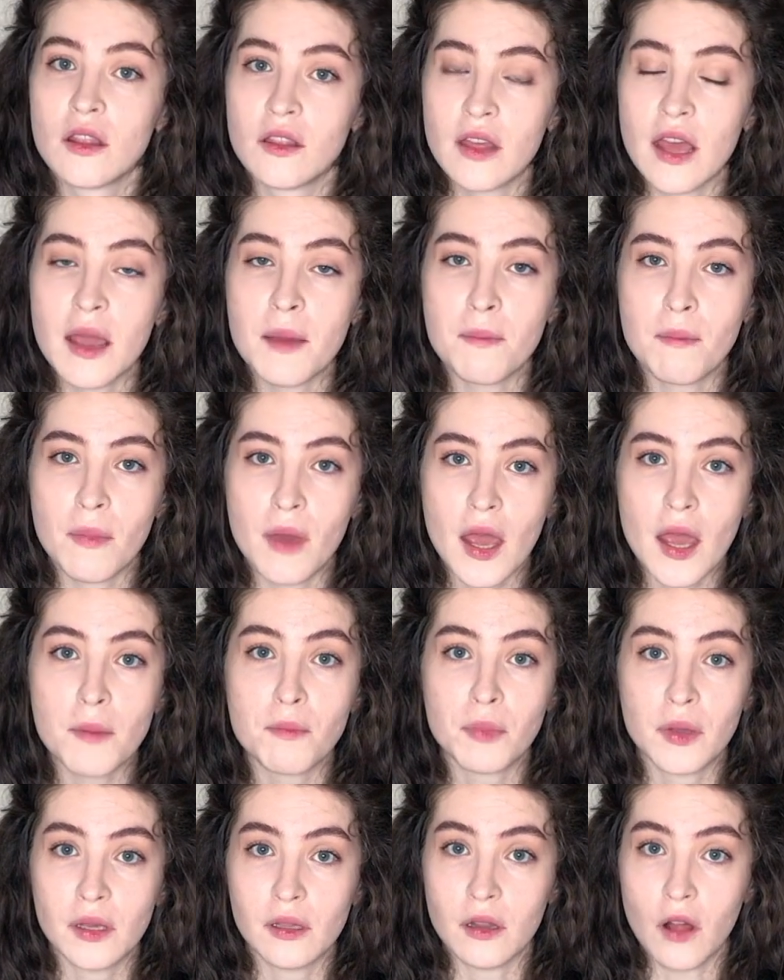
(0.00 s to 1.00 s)
they may
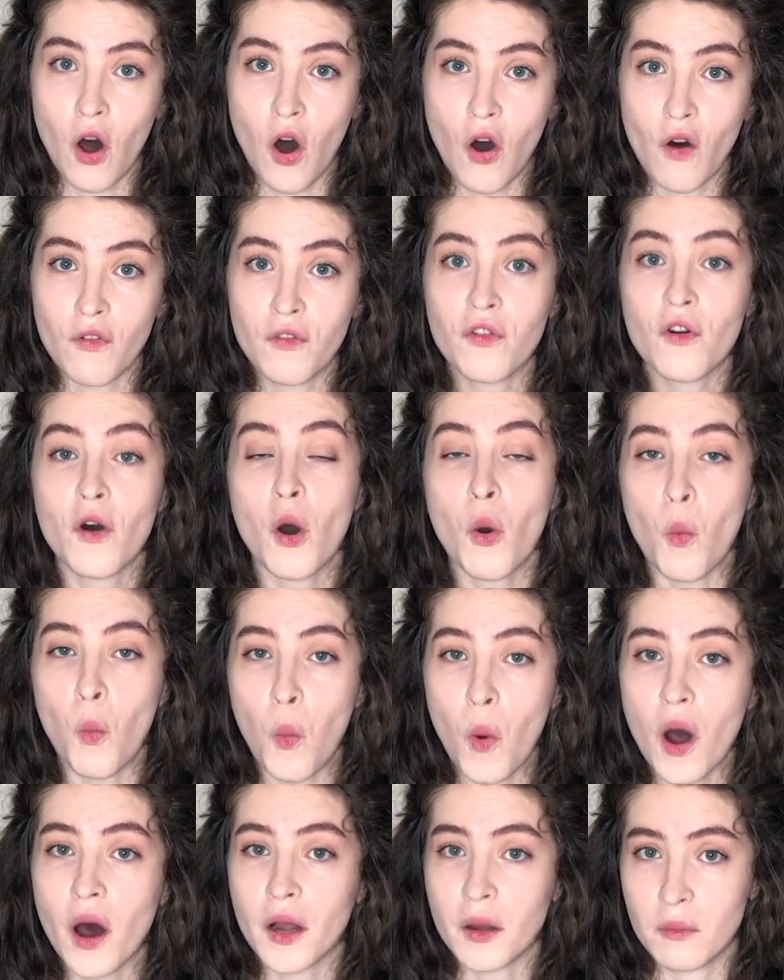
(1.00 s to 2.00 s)
peel off
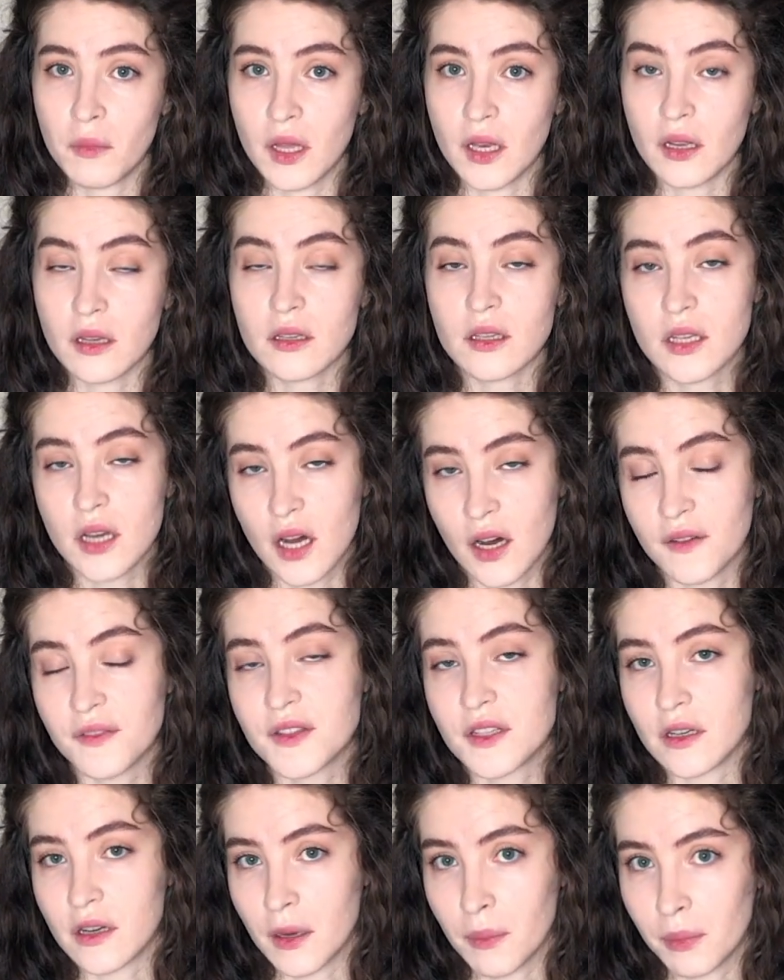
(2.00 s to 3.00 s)
1 minute
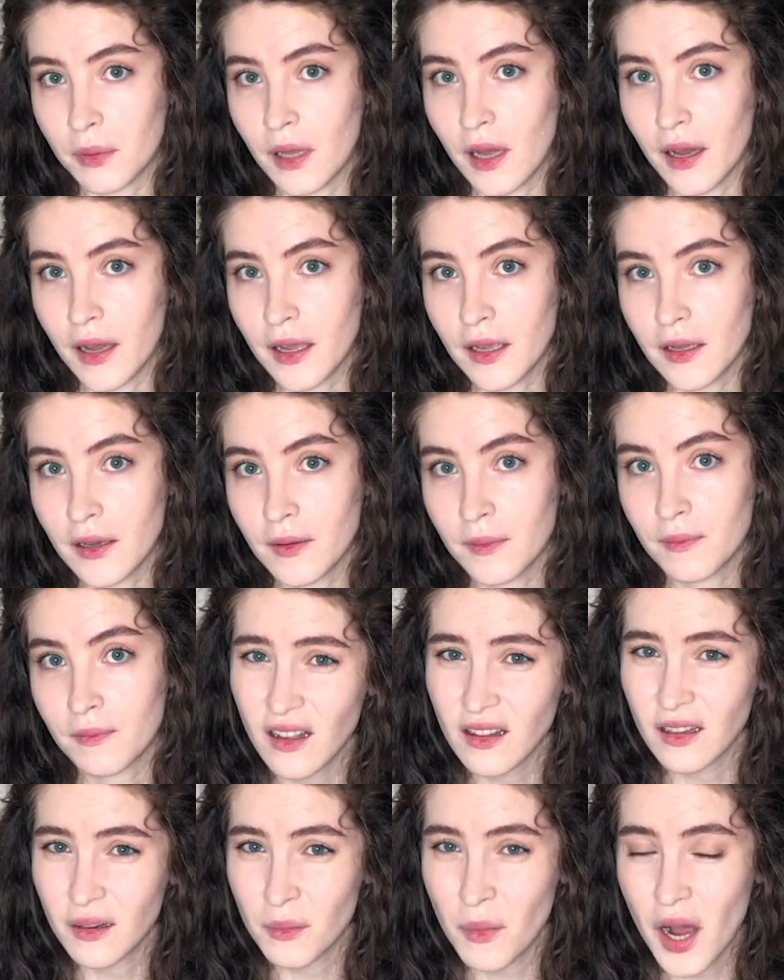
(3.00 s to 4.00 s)
after applying.
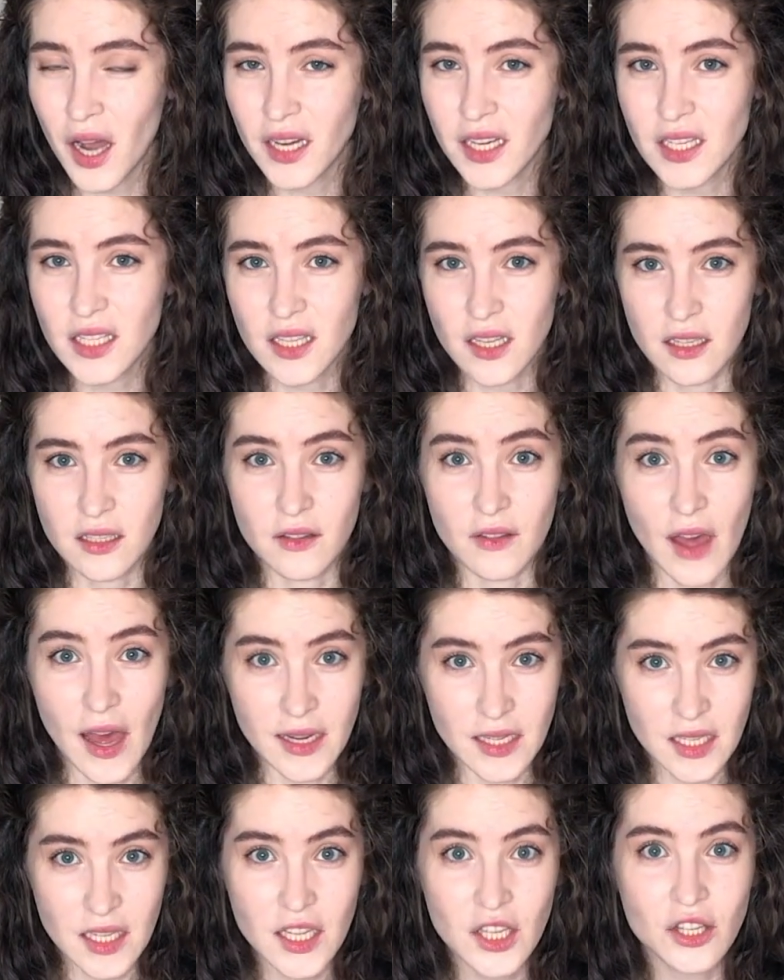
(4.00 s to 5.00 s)
Other minus is that
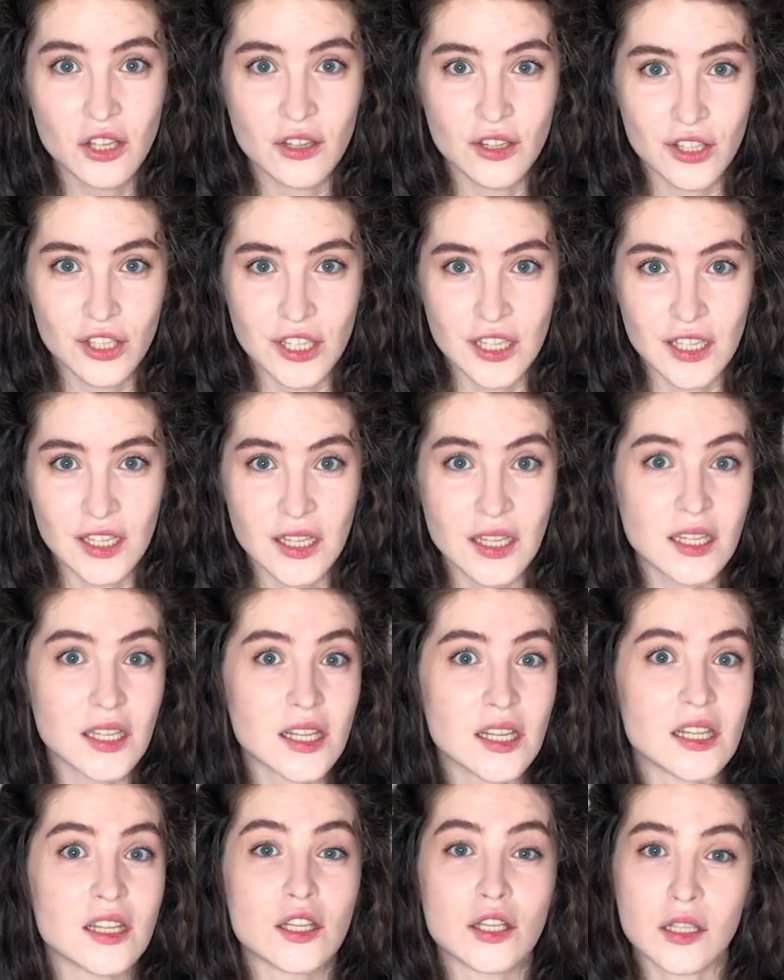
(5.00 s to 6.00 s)
each sheet
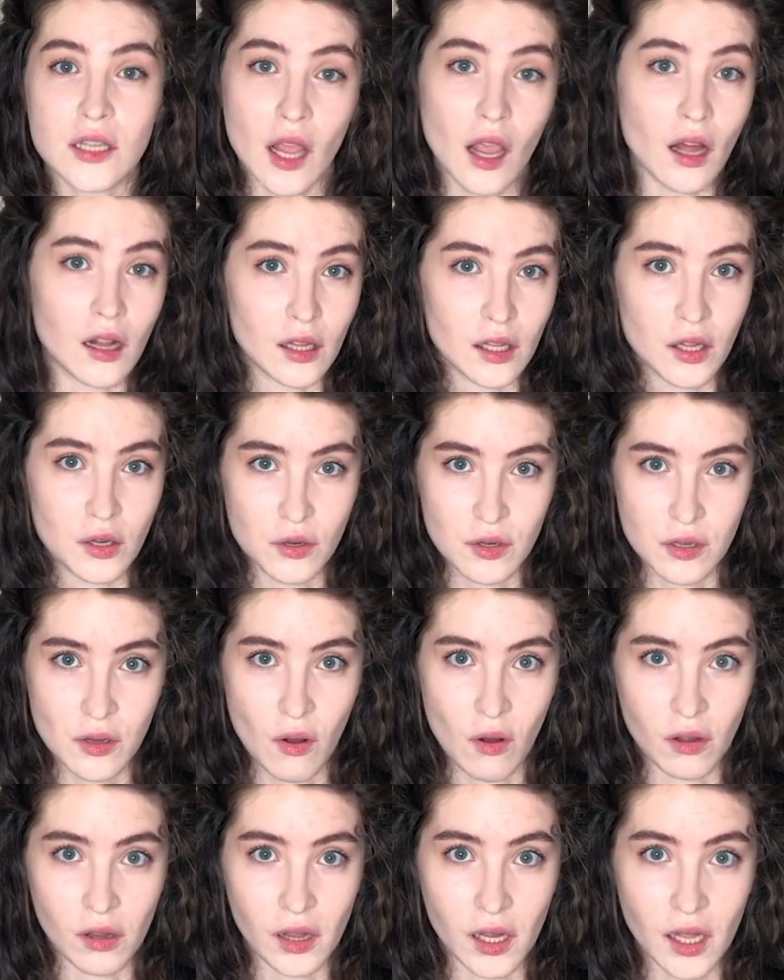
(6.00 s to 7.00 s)
is single use
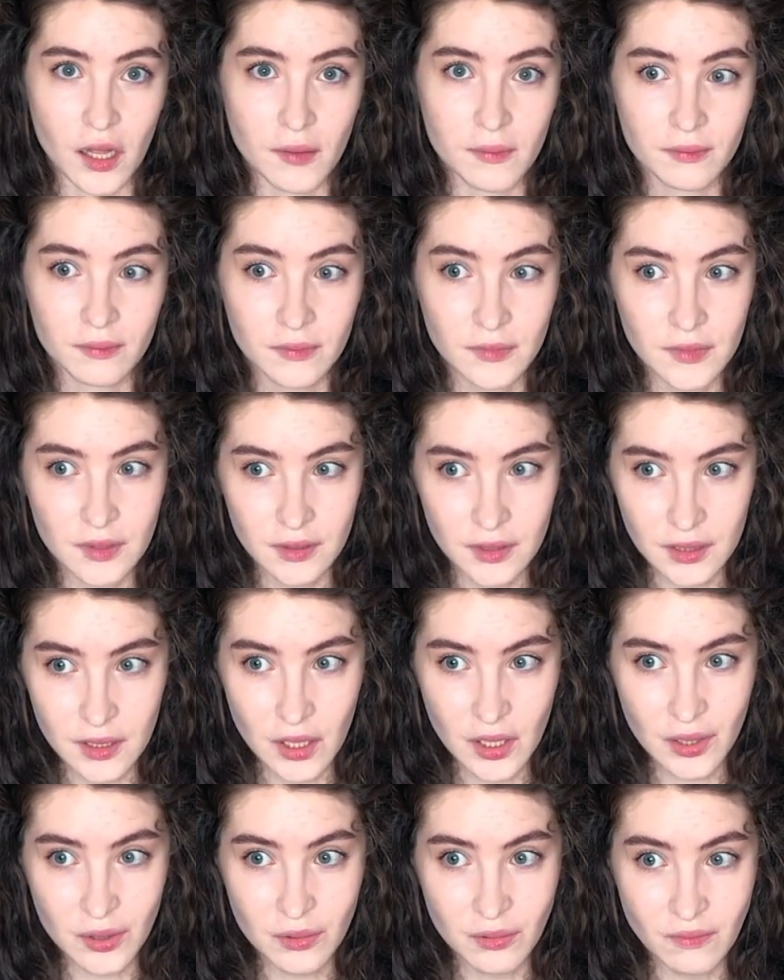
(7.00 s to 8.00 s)
only,
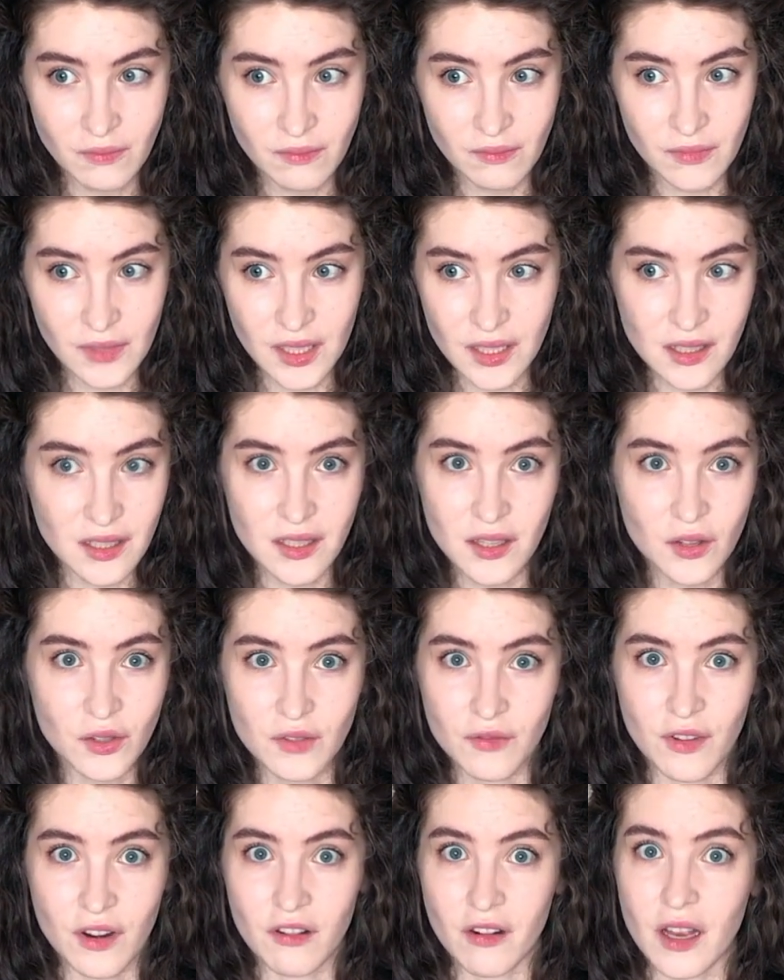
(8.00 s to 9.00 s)
so it's not
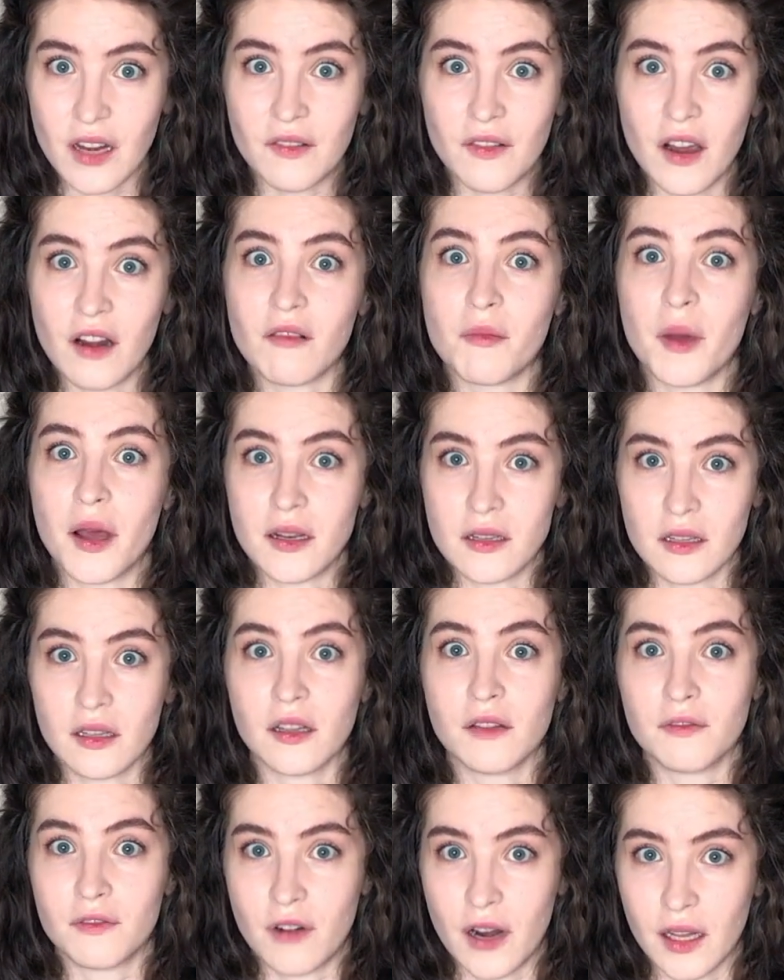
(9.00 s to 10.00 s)
very environmentally
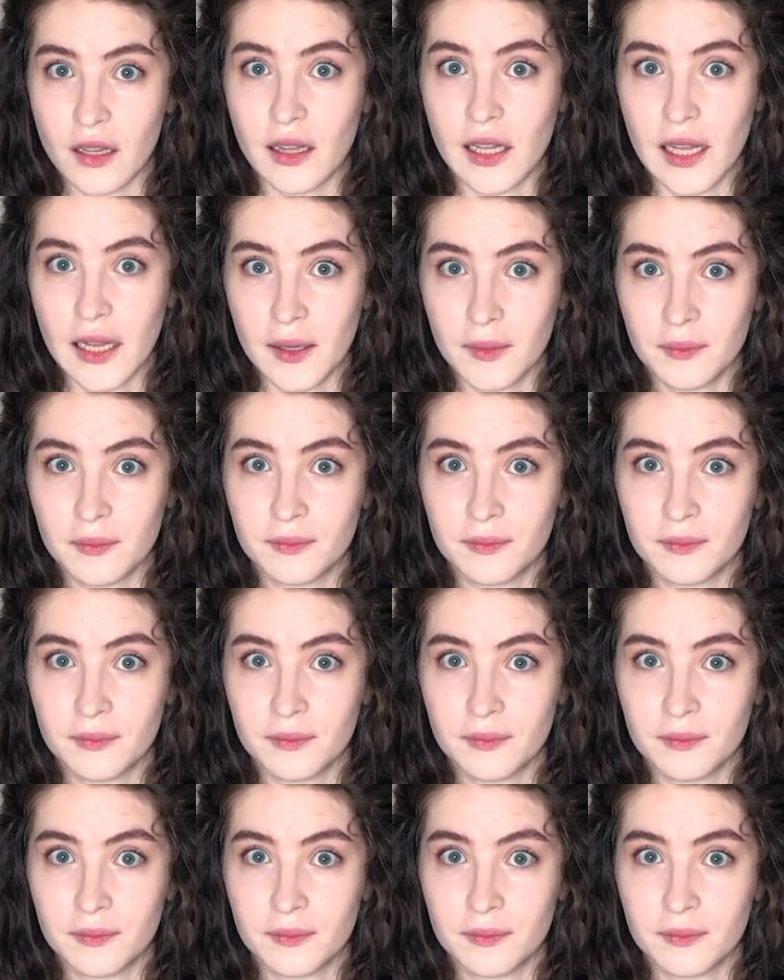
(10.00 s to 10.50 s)
friendly.